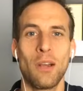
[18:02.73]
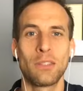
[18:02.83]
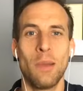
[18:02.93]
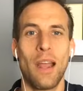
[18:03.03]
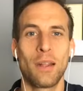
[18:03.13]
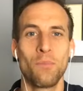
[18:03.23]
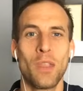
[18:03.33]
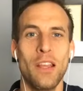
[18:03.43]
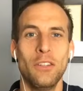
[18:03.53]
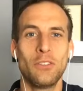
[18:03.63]
bucks back.
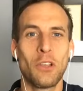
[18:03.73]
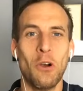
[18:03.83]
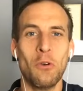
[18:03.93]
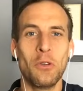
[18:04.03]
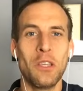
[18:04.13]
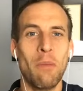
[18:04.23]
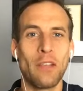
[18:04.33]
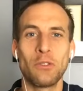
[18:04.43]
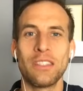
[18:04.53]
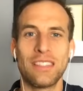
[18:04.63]
So you
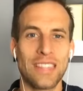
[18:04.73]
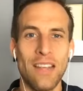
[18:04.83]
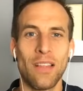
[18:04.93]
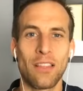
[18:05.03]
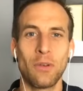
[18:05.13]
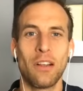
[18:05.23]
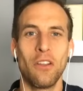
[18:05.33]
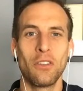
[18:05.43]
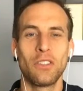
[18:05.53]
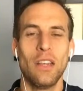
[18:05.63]
might as well just save that three
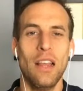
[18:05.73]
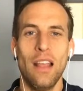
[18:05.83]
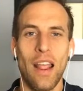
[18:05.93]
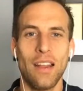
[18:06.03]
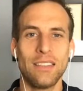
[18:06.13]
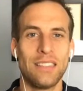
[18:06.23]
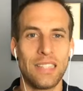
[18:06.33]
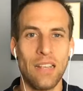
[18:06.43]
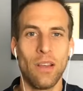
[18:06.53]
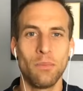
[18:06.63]
dollars and
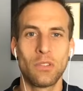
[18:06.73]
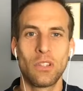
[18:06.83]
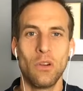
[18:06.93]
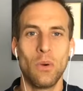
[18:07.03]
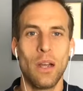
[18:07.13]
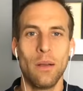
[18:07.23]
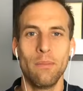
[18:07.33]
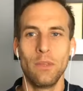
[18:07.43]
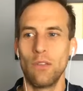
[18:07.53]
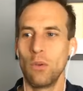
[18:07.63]
save up. So
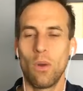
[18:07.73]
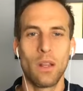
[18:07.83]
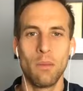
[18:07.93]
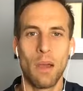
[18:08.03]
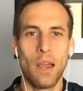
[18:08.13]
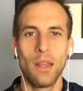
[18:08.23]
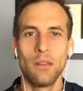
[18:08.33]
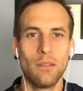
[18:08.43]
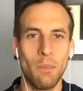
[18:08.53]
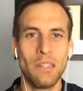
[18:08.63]
um, you know, if you wanted to
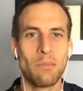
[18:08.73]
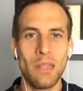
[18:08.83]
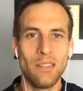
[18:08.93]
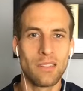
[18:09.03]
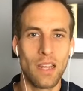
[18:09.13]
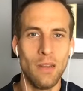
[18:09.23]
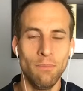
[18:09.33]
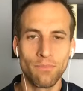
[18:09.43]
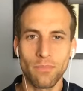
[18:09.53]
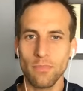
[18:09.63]
buy a piece of meat instead,
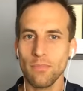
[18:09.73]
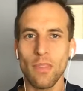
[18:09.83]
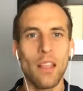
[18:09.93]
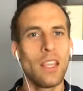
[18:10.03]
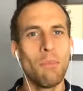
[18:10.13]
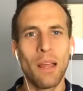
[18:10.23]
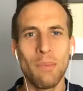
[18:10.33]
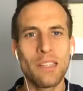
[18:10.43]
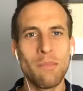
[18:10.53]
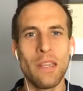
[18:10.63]
you can buy
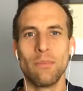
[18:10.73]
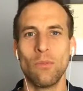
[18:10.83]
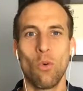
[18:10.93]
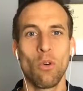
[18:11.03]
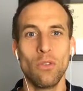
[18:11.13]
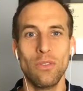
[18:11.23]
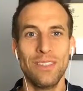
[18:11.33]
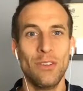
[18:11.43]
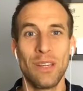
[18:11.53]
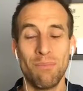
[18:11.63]
that piece of meat, or
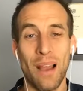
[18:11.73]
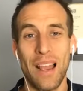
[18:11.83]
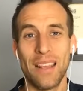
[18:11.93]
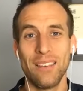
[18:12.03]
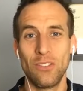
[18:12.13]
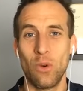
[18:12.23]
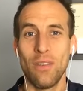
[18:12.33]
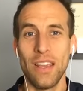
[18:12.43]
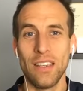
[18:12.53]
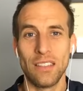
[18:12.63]
you know, you could buy
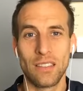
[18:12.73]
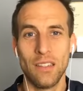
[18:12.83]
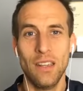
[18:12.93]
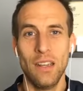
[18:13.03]
twelve eggs.